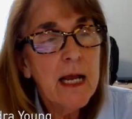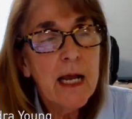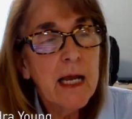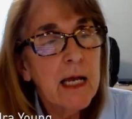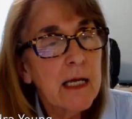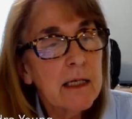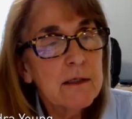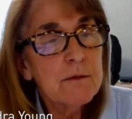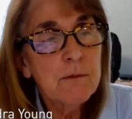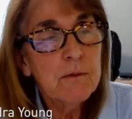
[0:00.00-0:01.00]

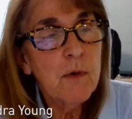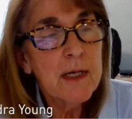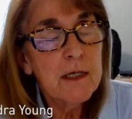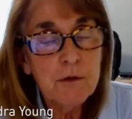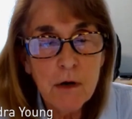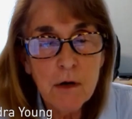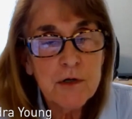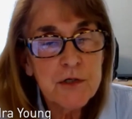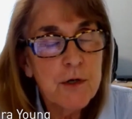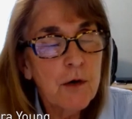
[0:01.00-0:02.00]
And when
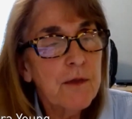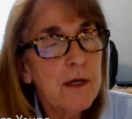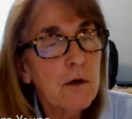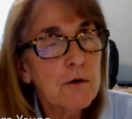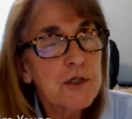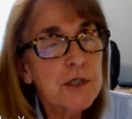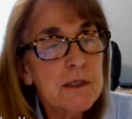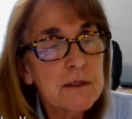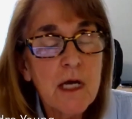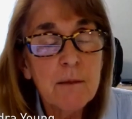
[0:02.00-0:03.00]
growers know that OSHA
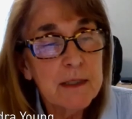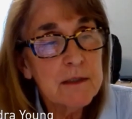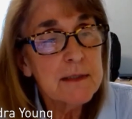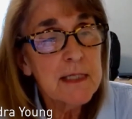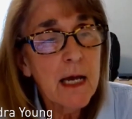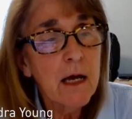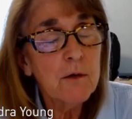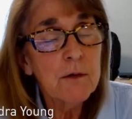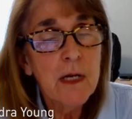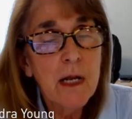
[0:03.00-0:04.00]
is coming to
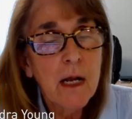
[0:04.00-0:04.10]
town,